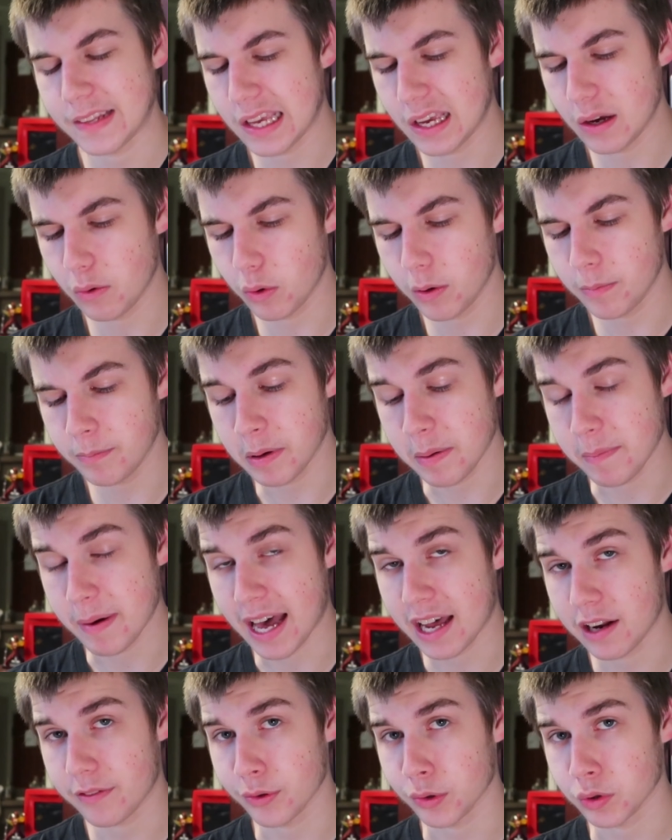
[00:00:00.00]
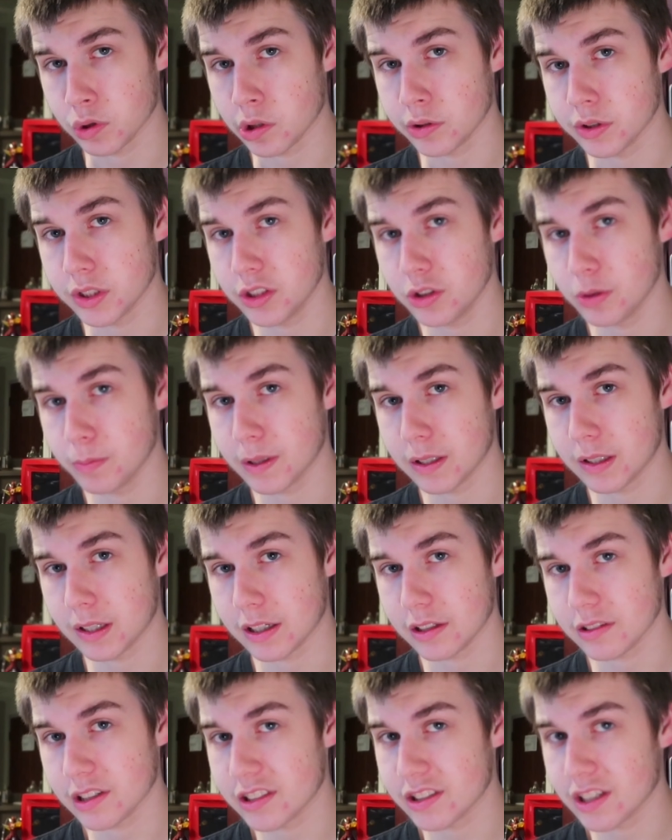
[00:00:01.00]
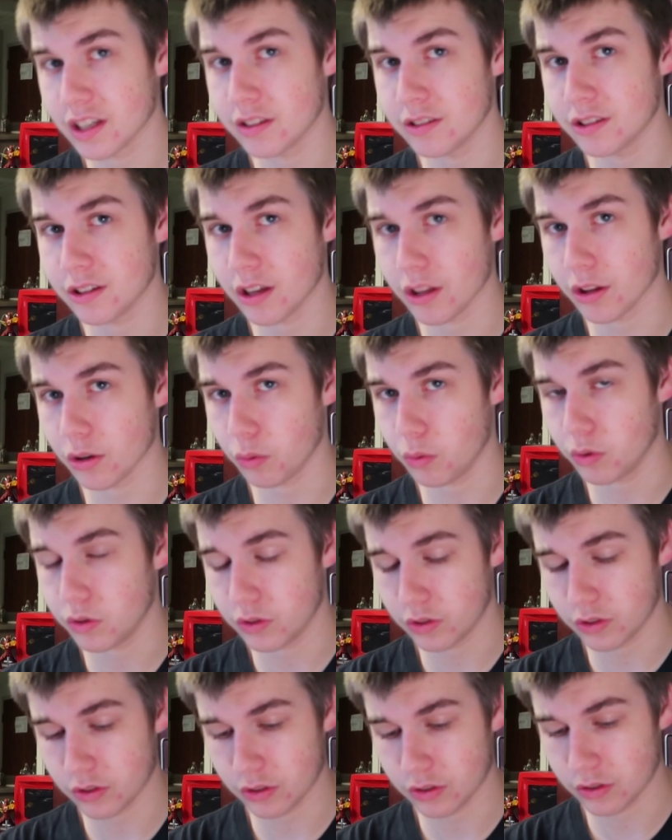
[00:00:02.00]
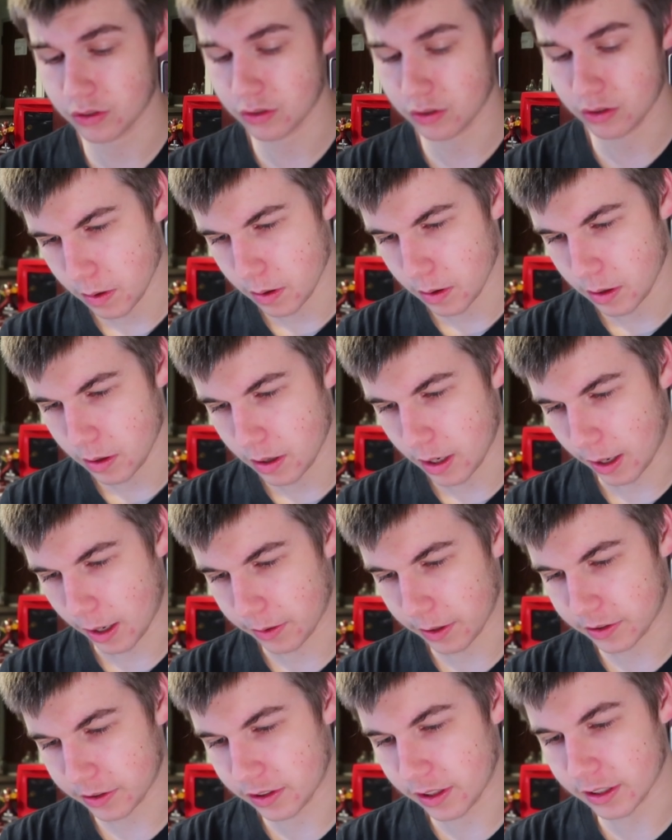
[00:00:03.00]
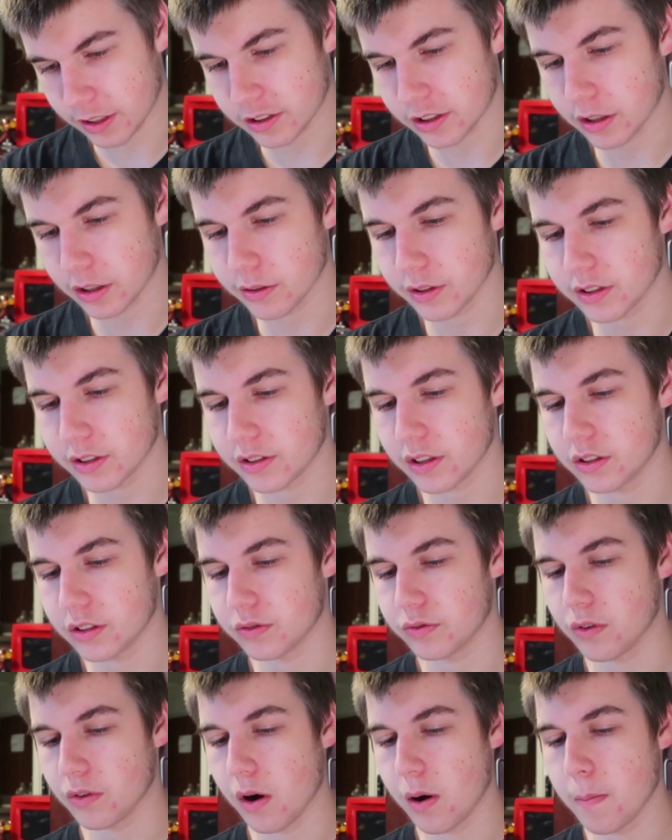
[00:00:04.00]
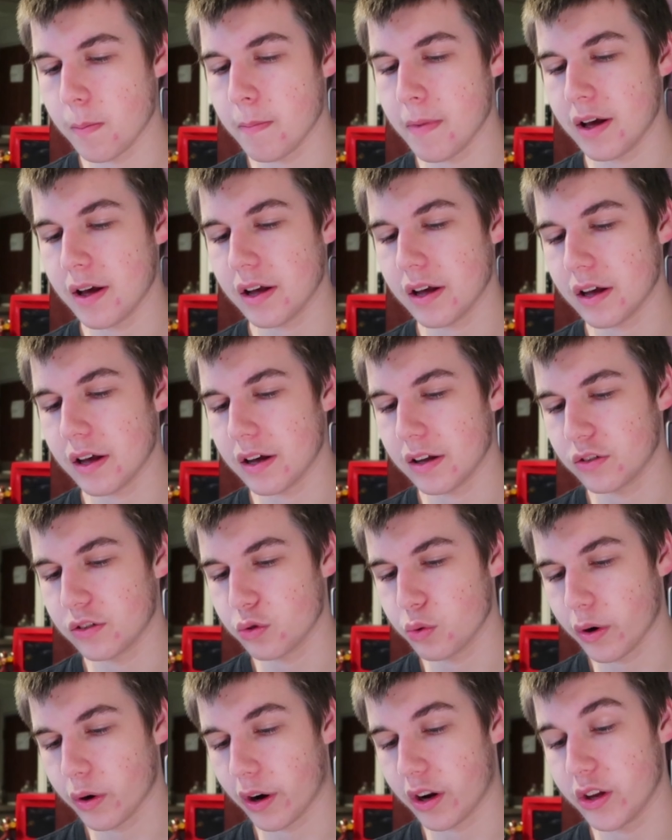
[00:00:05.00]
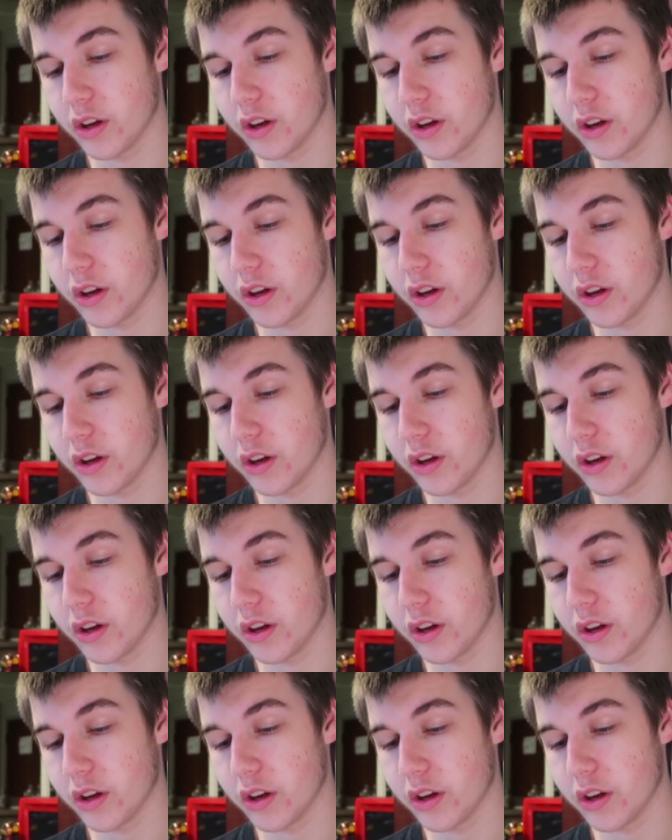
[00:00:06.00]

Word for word: It wouldn't be bad if it was only you, but let's get into the other ones. Now, this next tier list is from a Twitter